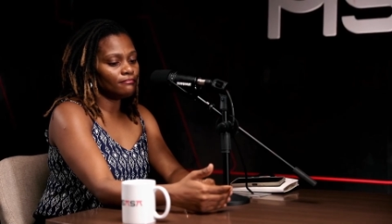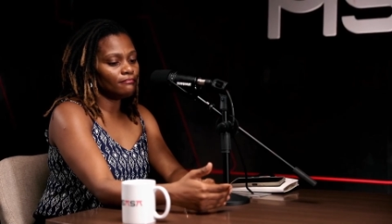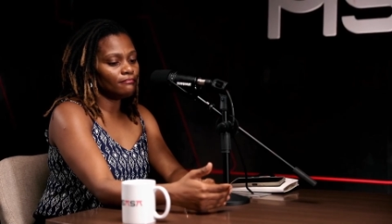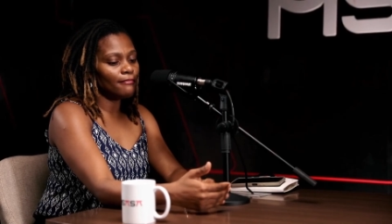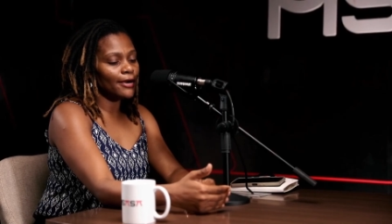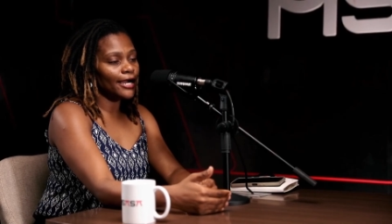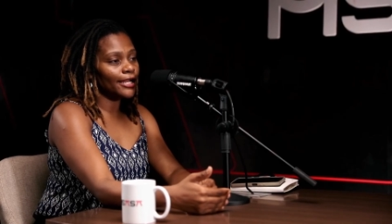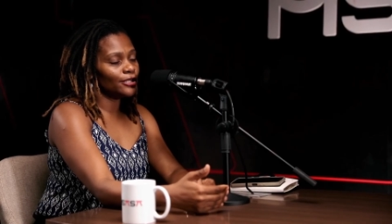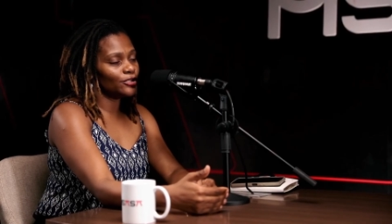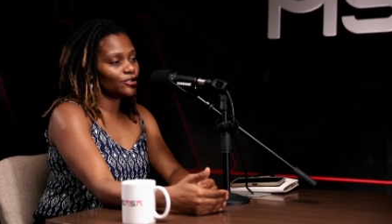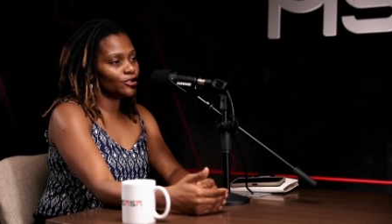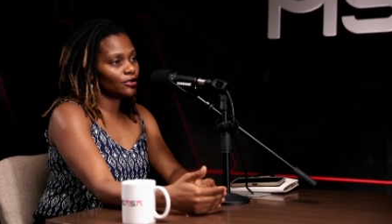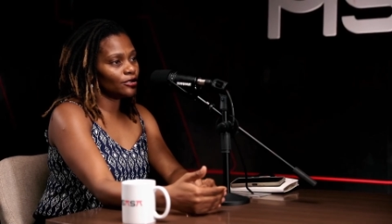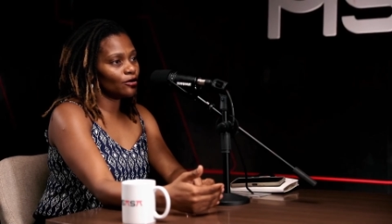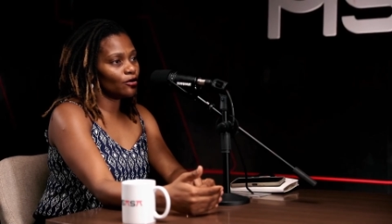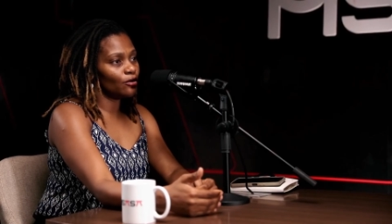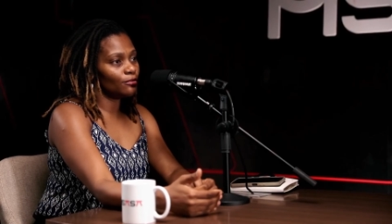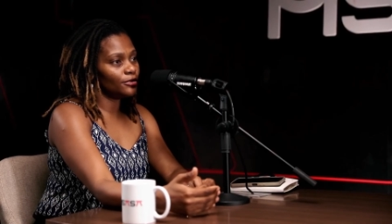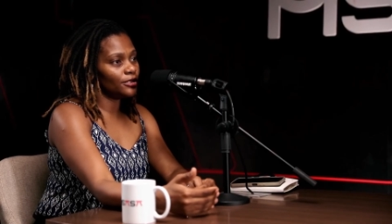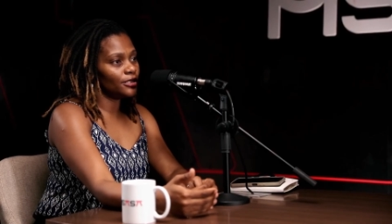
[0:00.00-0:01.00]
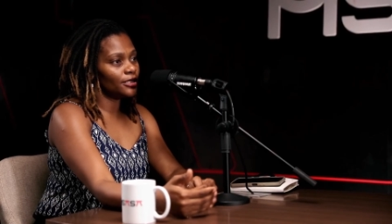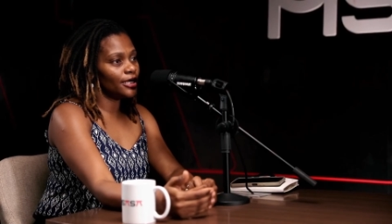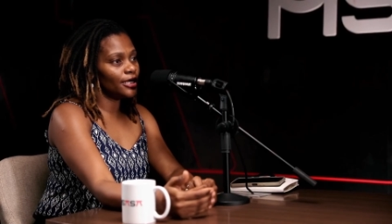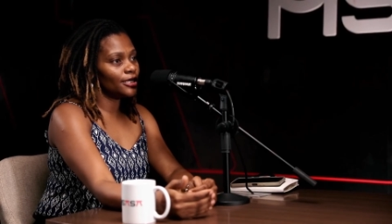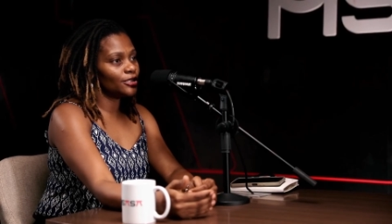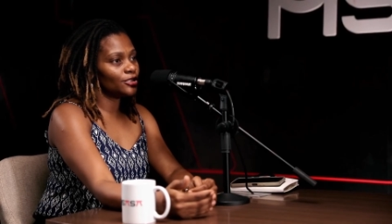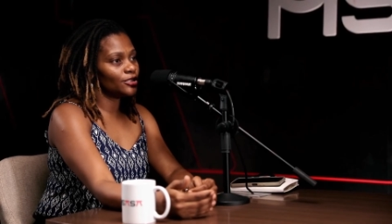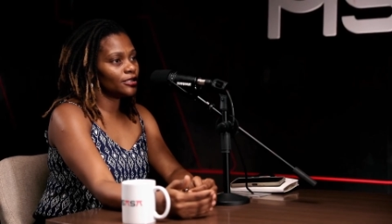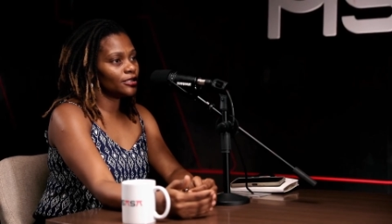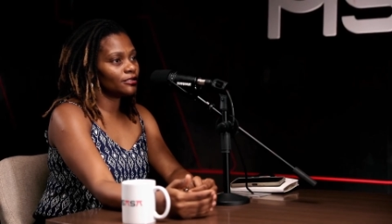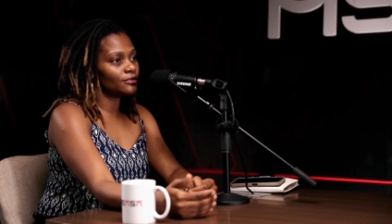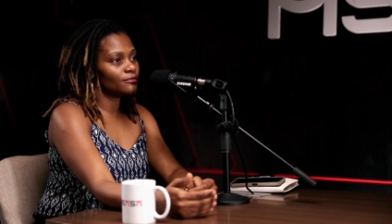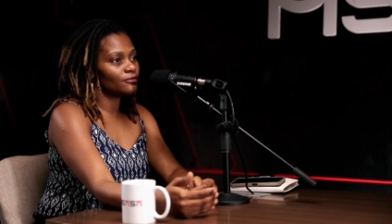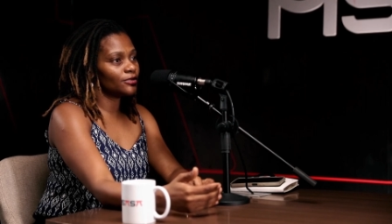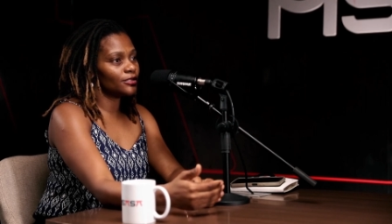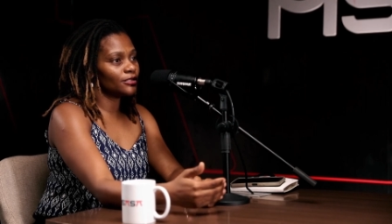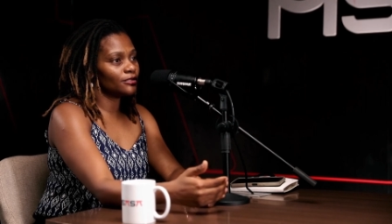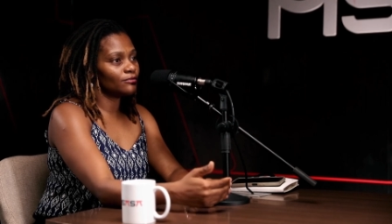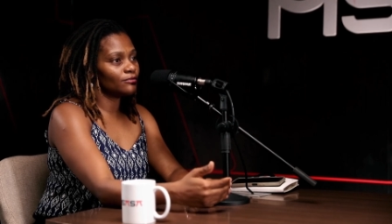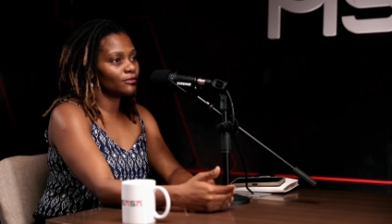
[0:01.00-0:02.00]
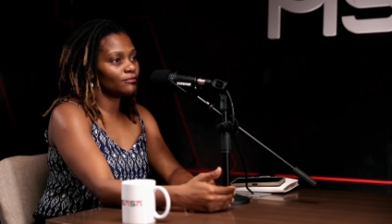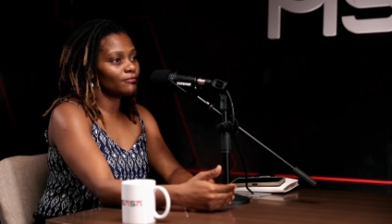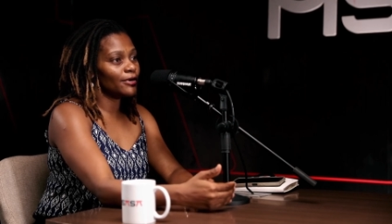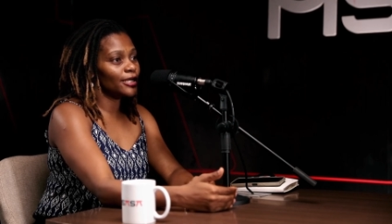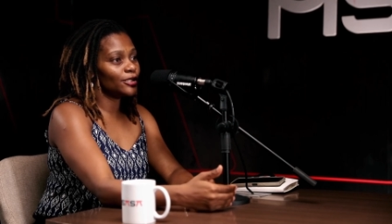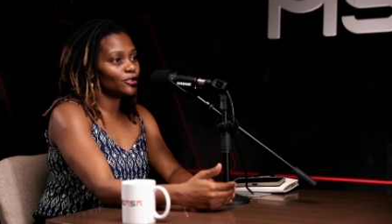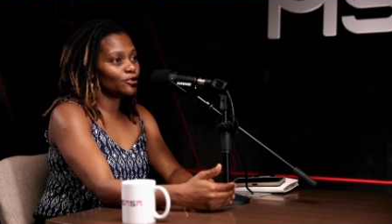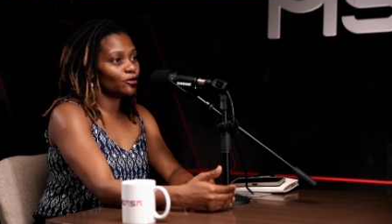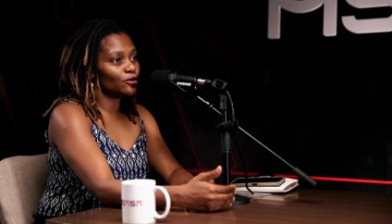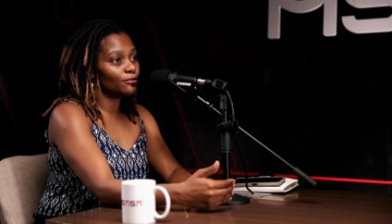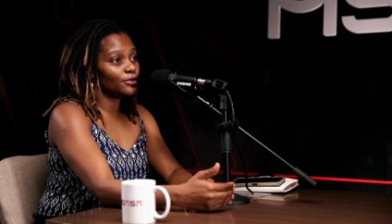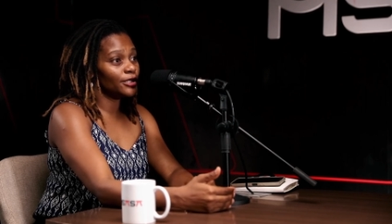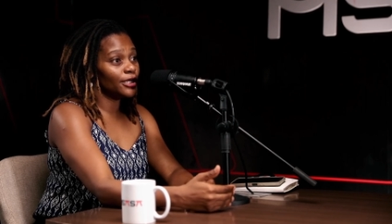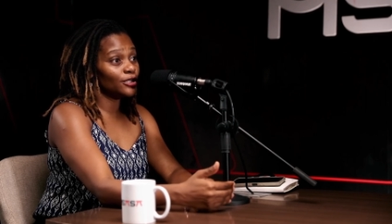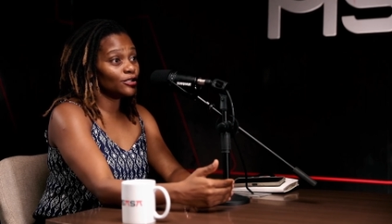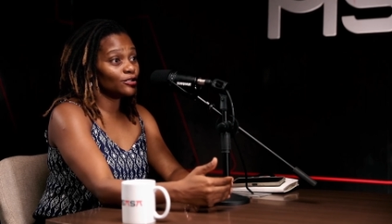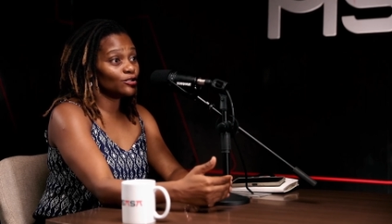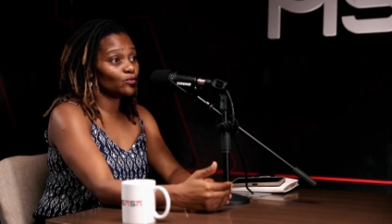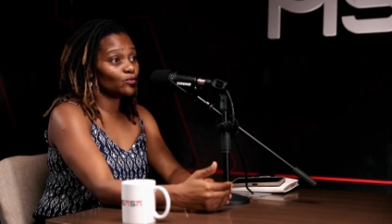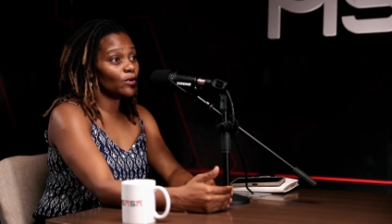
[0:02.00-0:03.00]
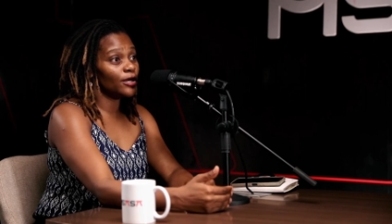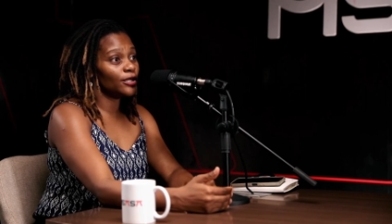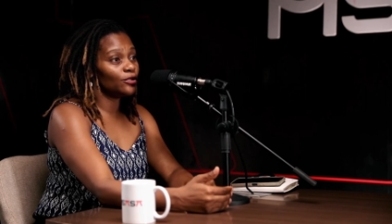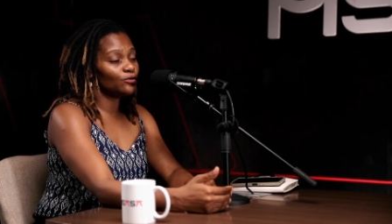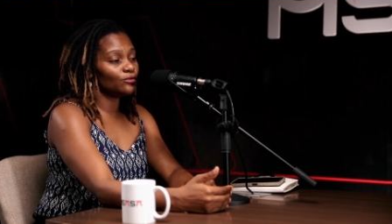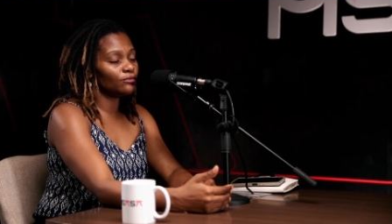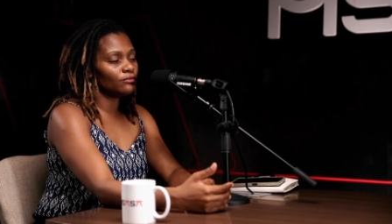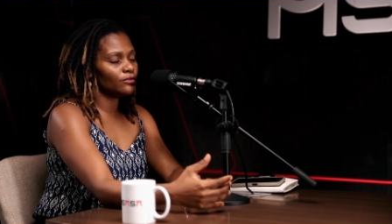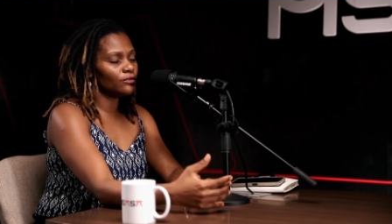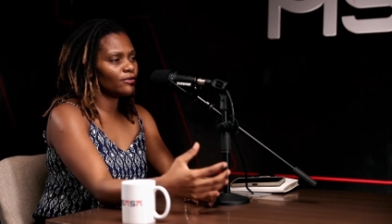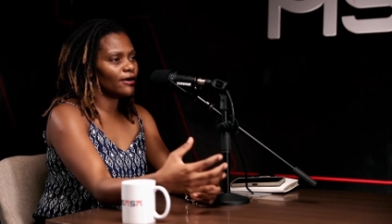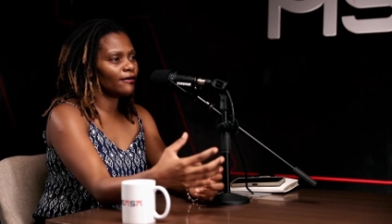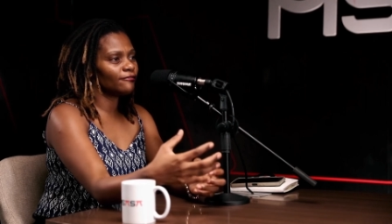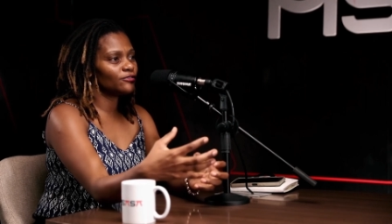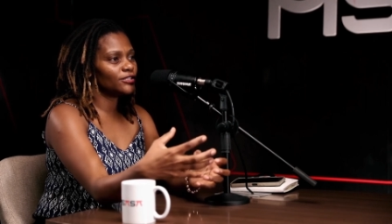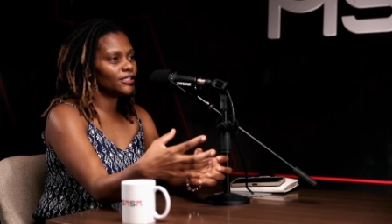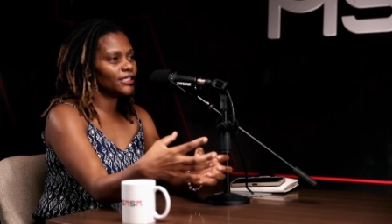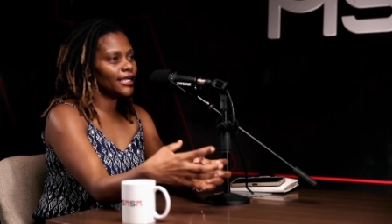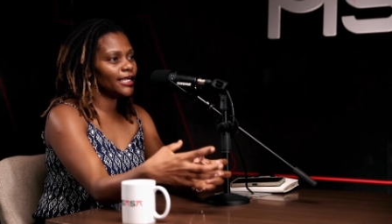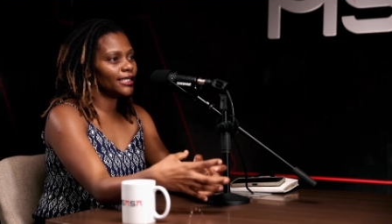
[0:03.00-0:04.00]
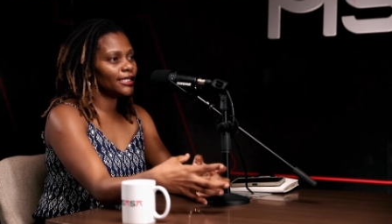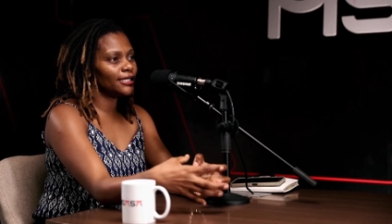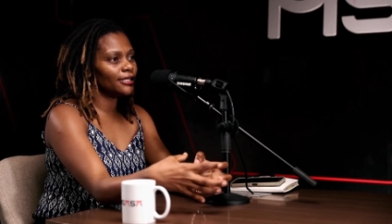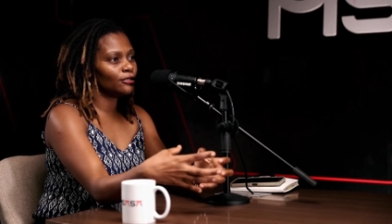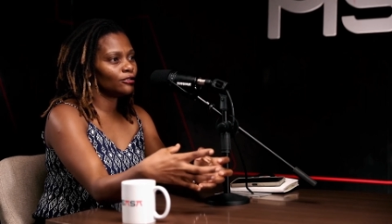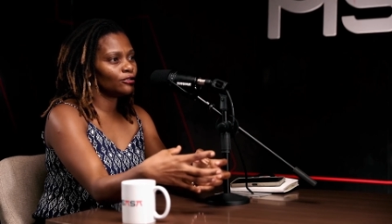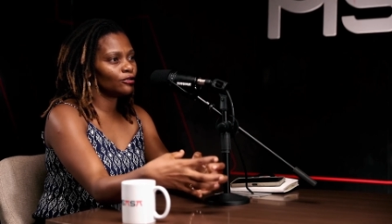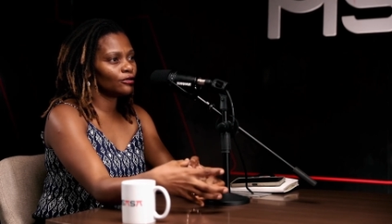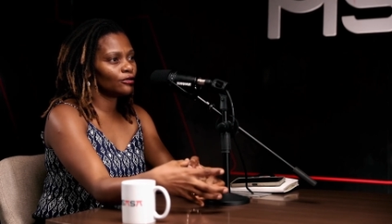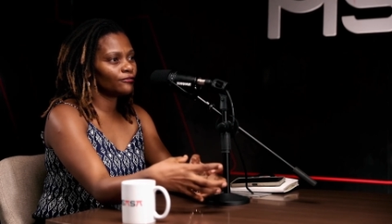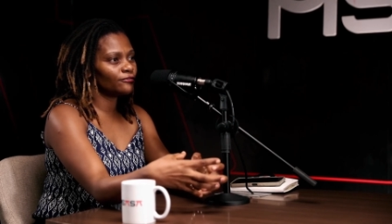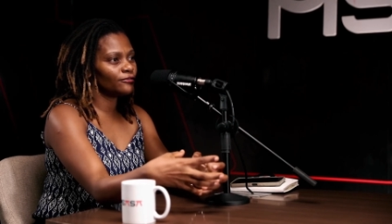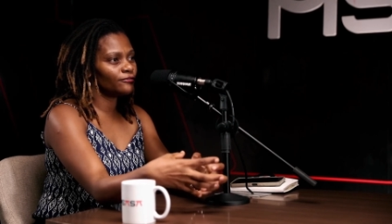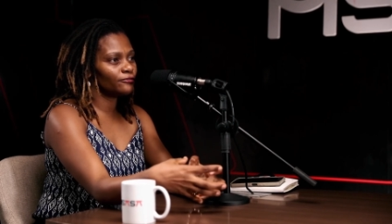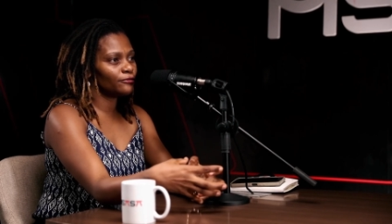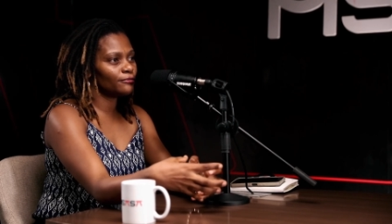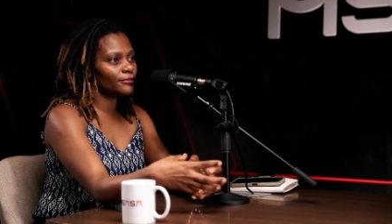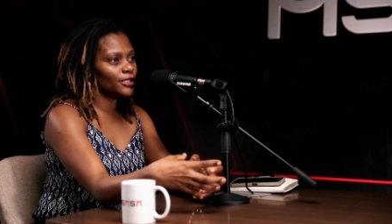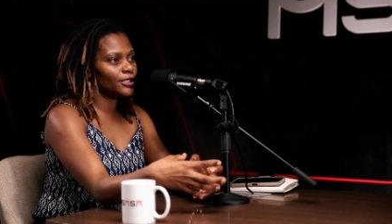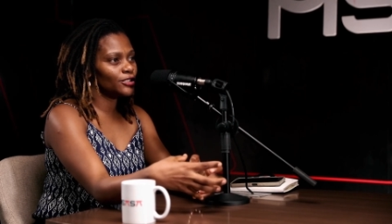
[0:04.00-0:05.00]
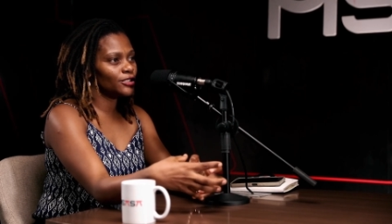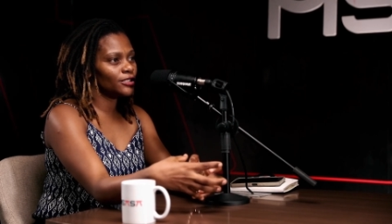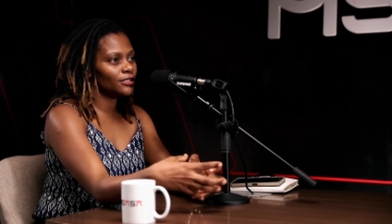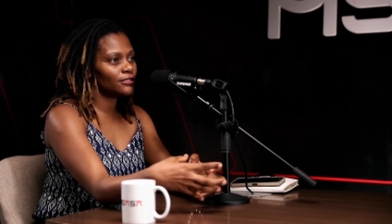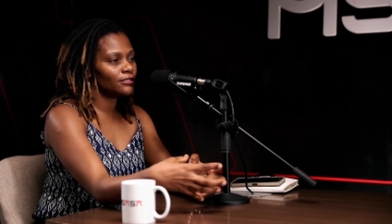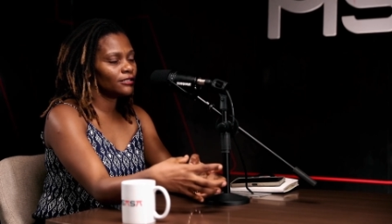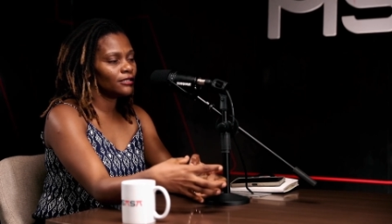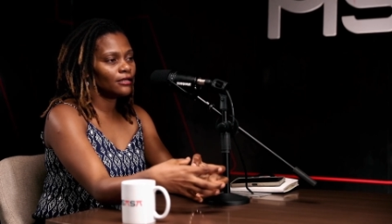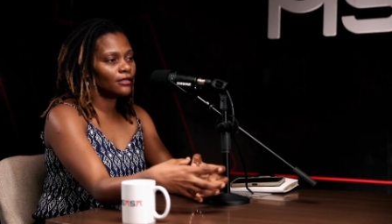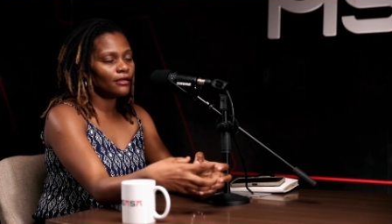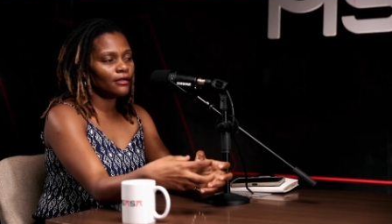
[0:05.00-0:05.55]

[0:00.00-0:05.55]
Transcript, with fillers: managing communications because in managing communications, one you you have to take in a lot of information,